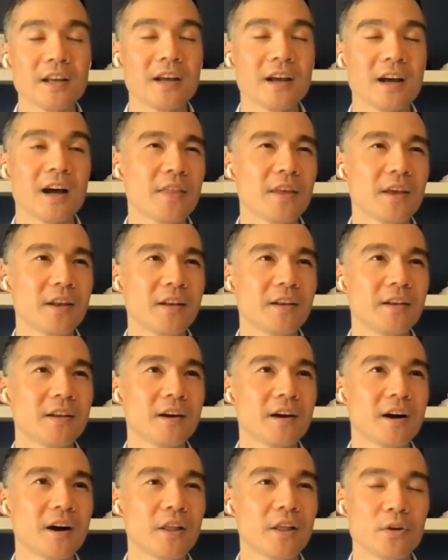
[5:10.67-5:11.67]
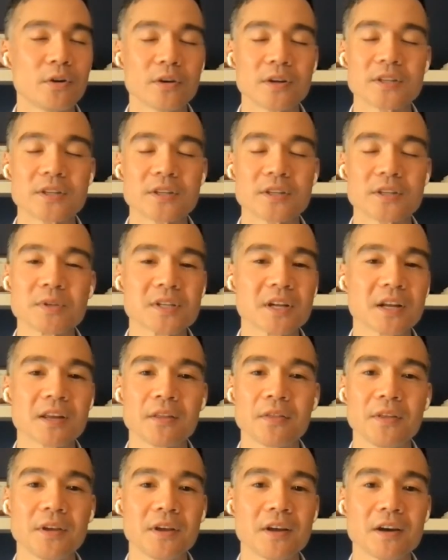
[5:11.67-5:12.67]
And then other examples I
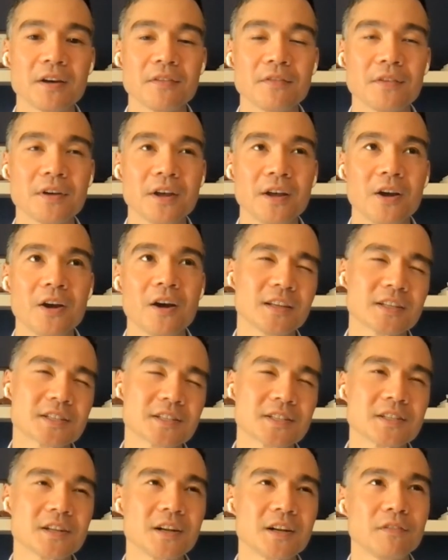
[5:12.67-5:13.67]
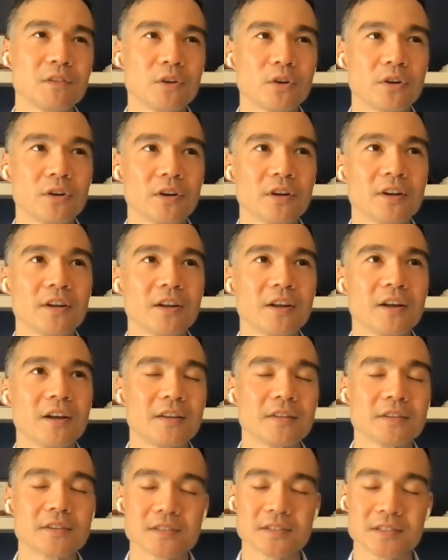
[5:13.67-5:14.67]
can think of and lessons that I've learned
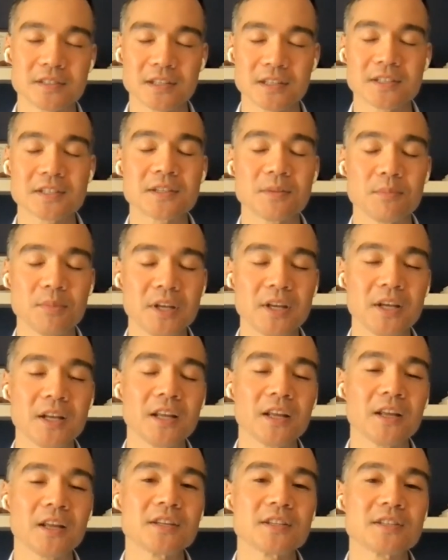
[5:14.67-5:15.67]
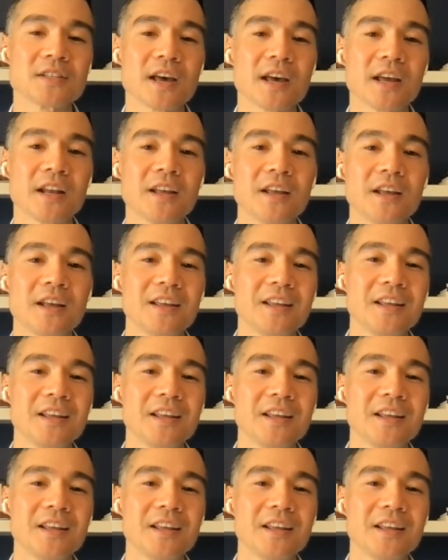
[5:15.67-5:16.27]
since the beginning is that